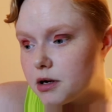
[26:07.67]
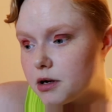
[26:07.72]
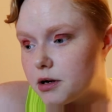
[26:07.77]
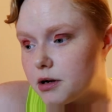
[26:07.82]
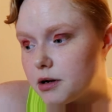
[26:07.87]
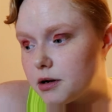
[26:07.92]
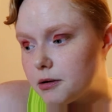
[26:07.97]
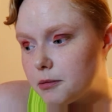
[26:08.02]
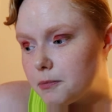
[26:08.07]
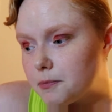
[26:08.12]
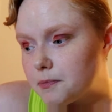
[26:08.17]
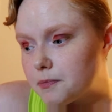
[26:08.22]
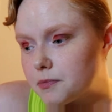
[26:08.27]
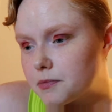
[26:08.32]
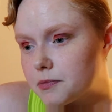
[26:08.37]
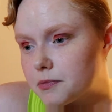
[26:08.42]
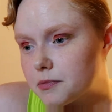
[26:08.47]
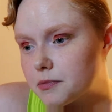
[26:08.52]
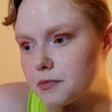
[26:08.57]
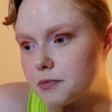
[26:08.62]
And
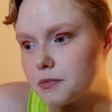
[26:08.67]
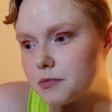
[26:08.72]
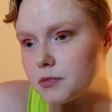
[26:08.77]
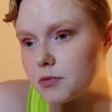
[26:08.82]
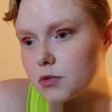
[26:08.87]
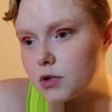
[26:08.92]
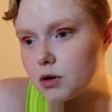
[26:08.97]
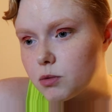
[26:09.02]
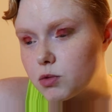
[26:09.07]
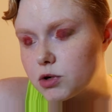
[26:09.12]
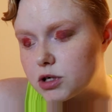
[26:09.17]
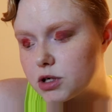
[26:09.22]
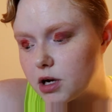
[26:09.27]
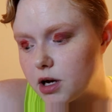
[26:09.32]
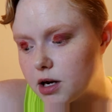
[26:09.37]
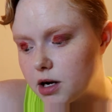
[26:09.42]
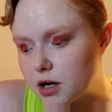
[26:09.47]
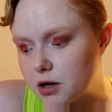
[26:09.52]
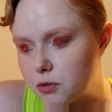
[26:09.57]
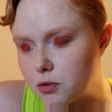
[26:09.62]

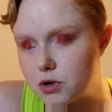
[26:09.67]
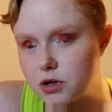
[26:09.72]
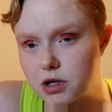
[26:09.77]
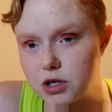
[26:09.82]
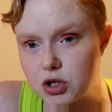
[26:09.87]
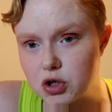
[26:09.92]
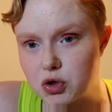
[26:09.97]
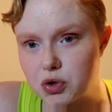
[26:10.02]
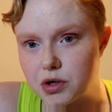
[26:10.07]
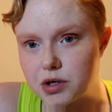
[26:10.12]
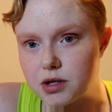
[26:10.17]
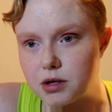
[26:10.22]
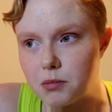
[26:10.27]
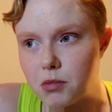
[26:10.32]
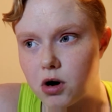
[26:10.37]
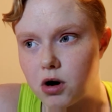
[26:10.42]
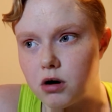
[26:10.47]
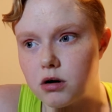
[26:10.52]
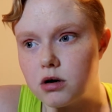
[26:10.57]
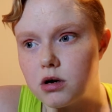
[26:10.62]
I really enjoyed them
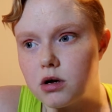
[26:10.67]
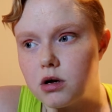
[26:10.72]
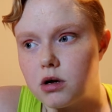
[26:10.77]
all.